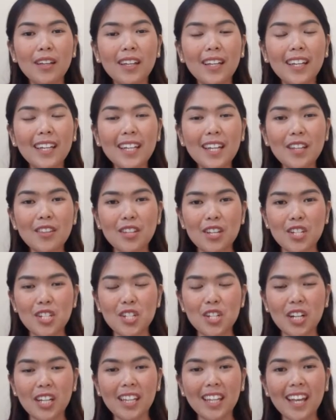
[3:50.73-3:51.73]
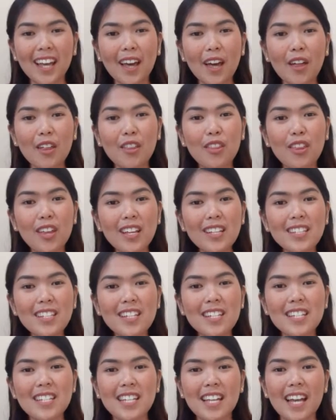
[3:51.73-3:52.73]
In addition, this
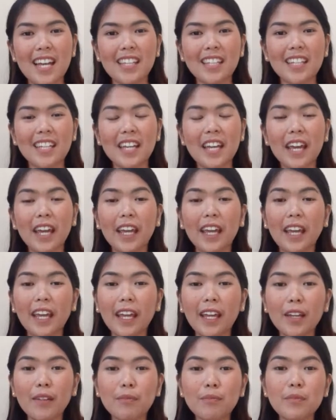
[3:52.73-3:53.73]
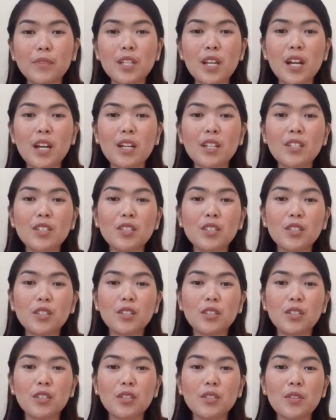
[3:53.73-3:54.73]
study aimed
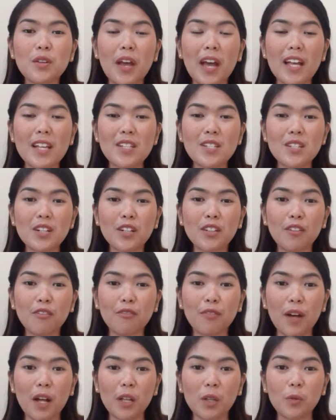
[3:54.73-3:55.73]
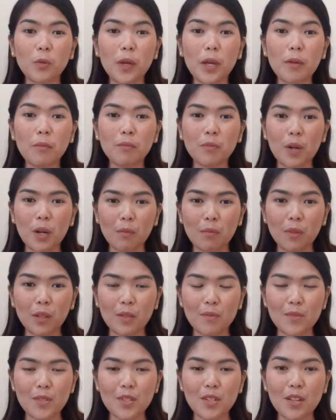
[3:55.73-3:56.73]
to answer the following
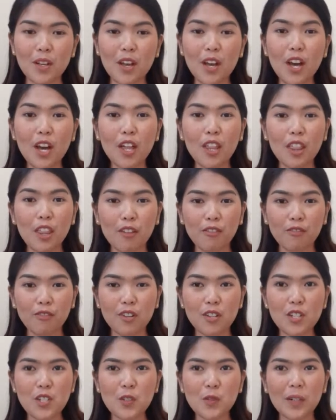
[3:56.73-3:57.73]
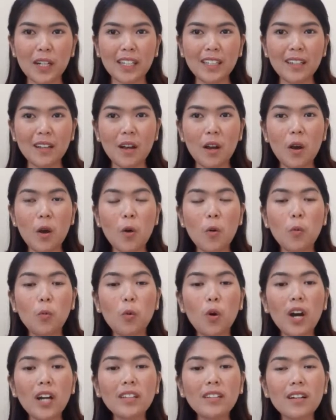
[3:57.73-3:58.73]
problems. The first one,
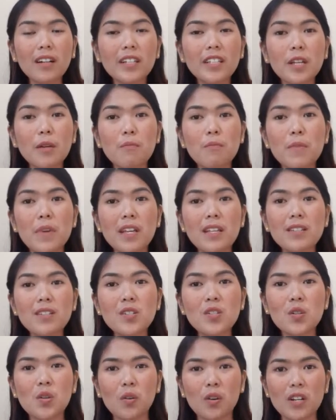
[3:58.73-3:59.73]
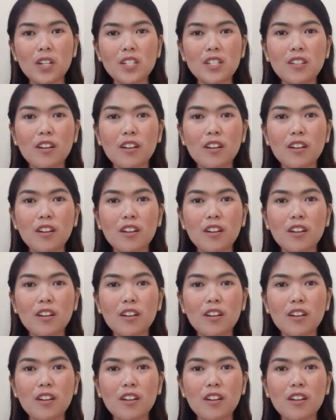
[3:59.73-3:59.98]
what are the mean scores